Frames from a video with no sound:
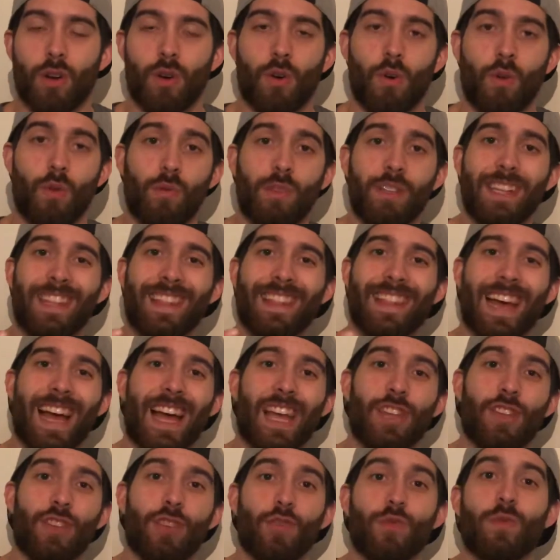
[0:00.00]
only
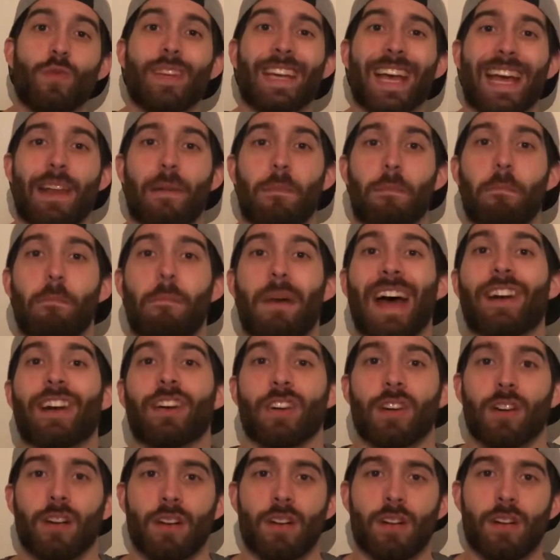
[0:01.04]
that you get
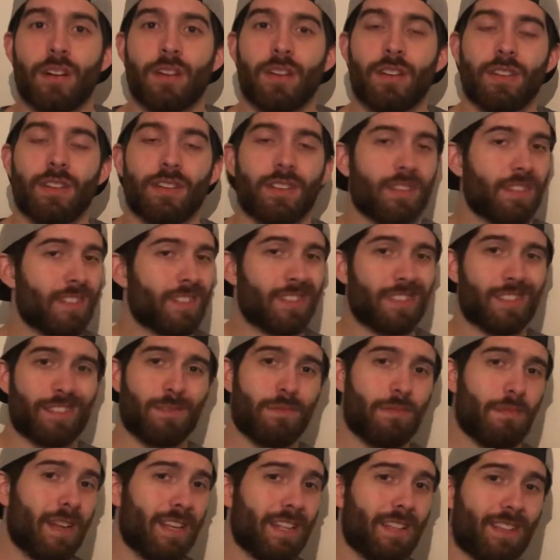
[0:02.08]
better. This is the
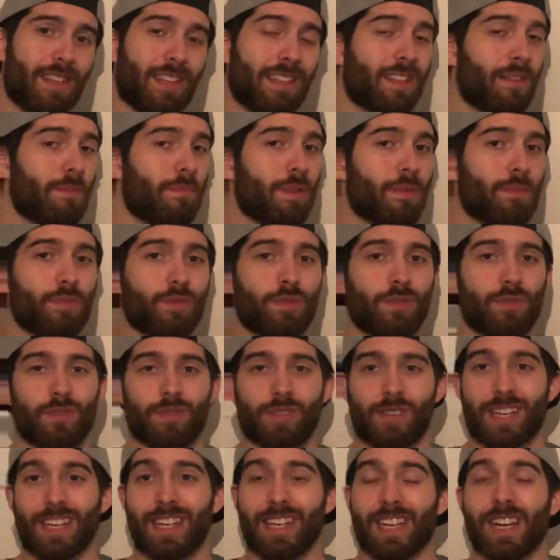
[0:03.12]
main thing that people
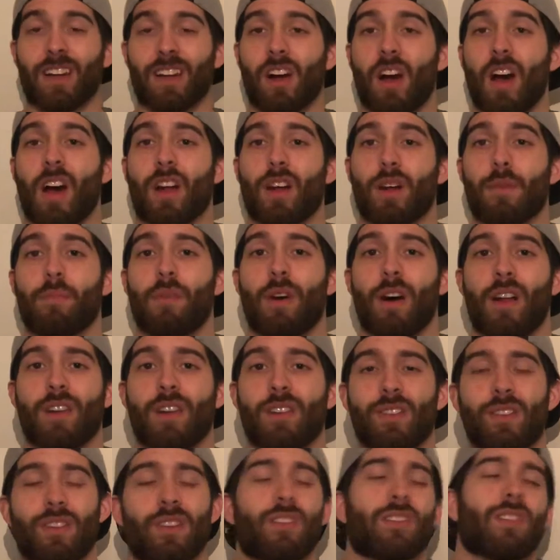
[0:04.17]
can get caught up on.
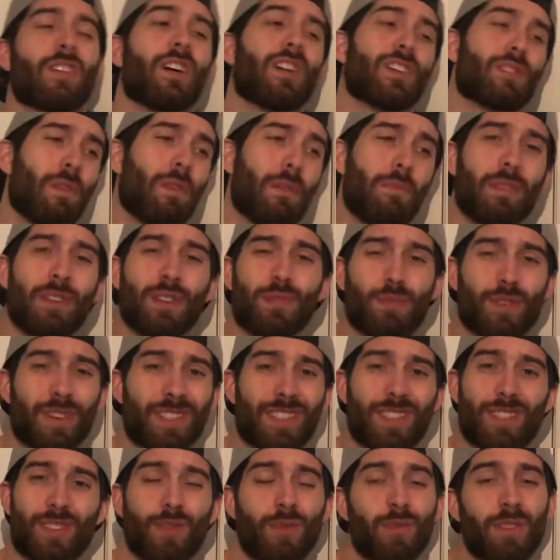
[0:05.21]
Oh gosh, my bench press
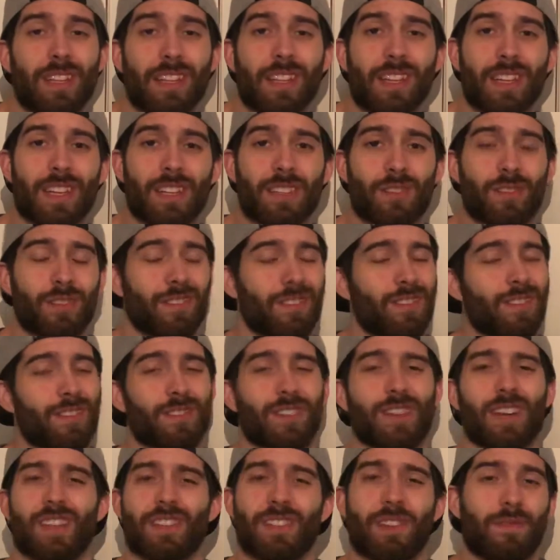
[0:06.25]
is only this, or oh
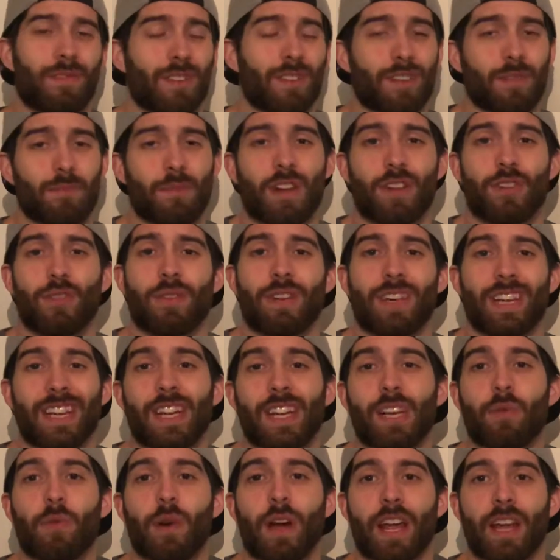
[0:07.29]
gosh, I feel like I'm not doing
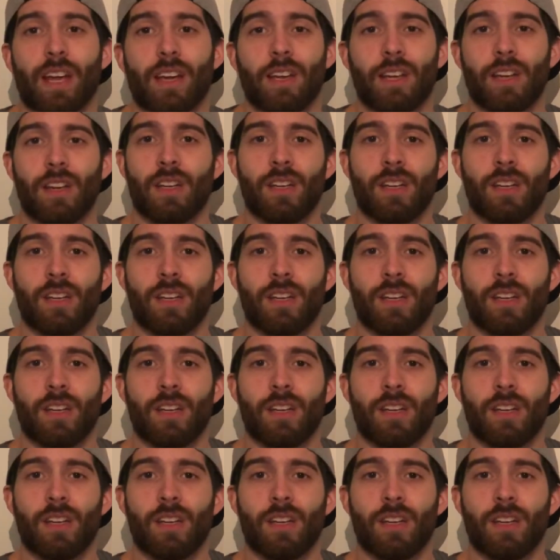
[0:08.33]
any weight.